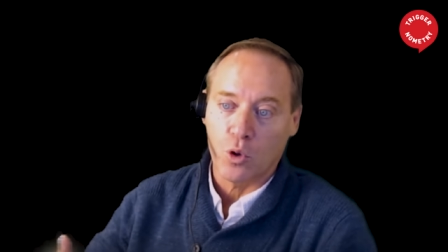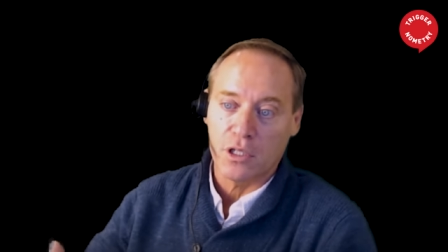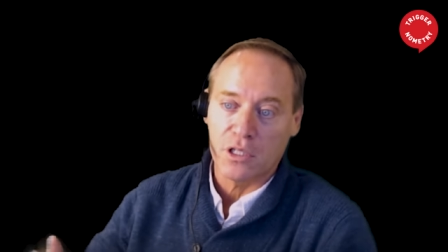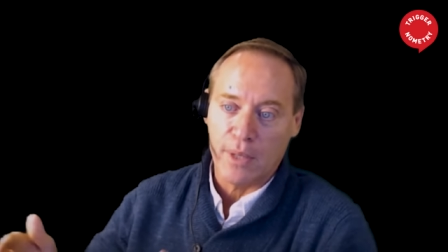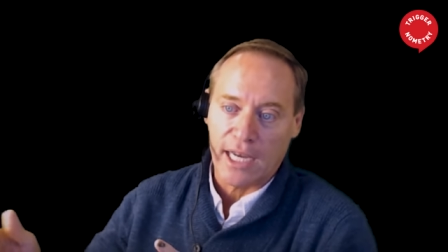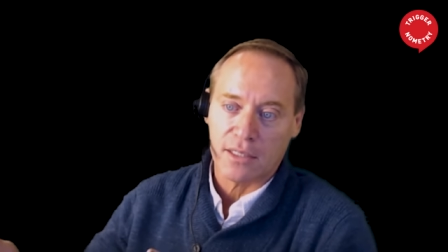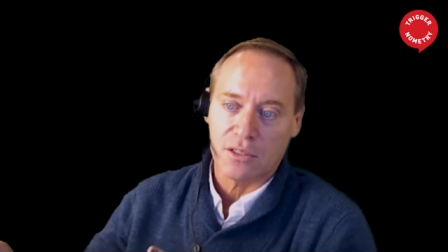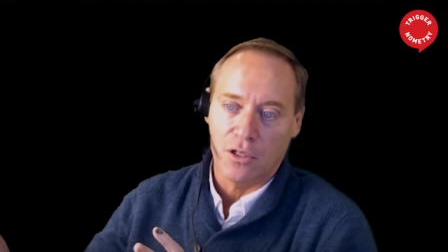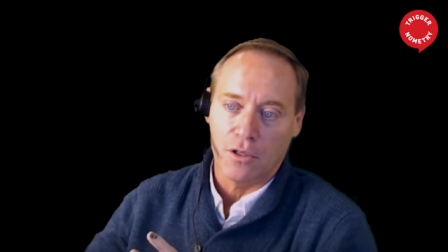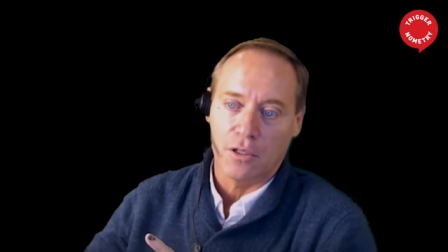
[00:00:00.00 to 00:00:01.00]
mortgage backed
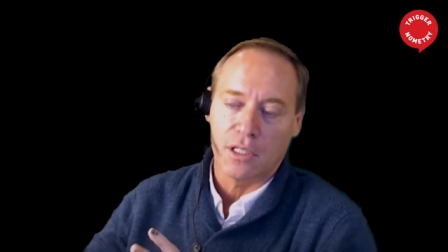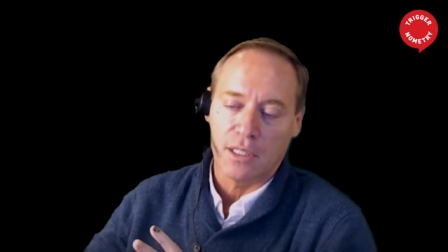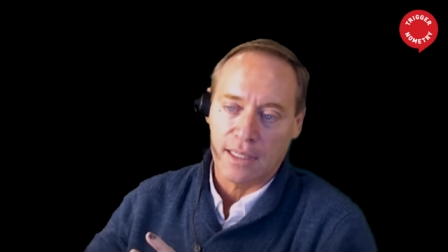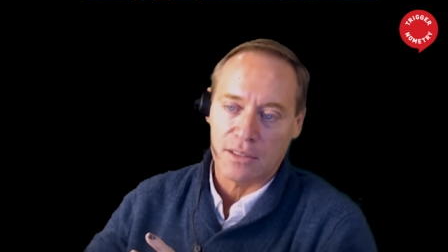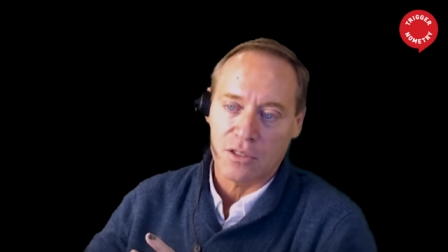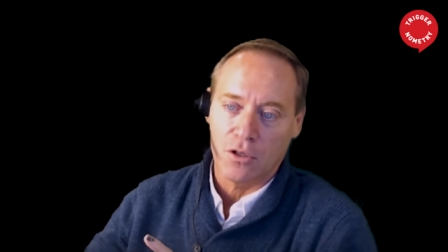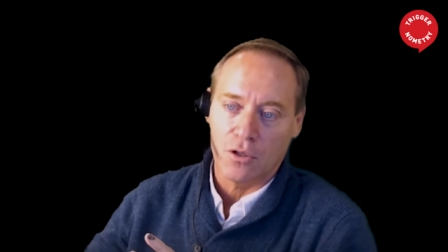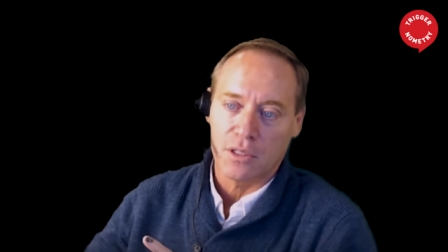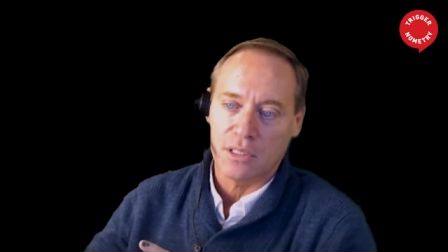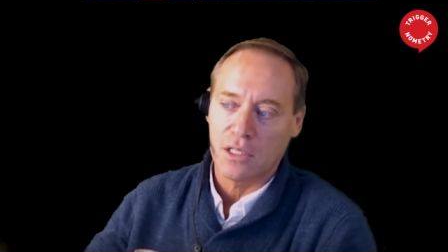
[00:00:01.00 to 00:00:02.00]
security, that
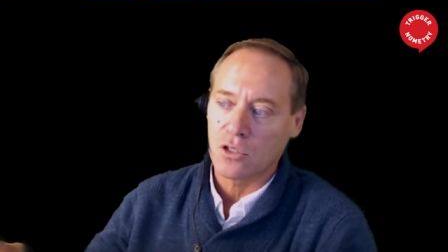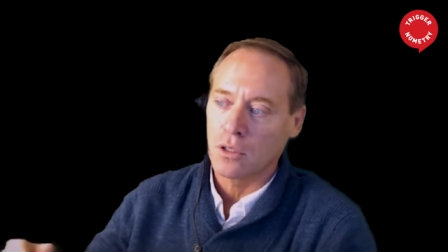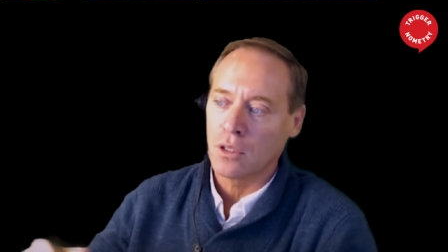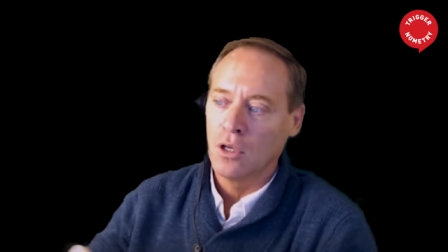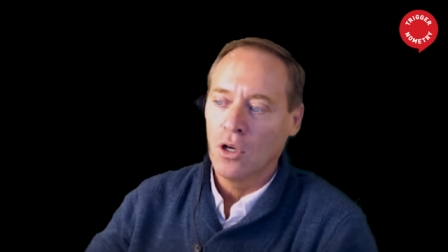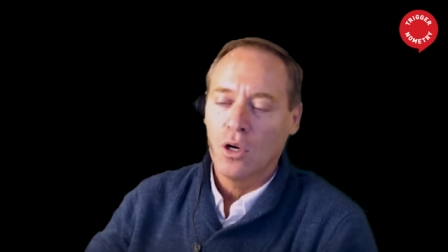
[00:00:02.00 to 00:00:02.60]
securitization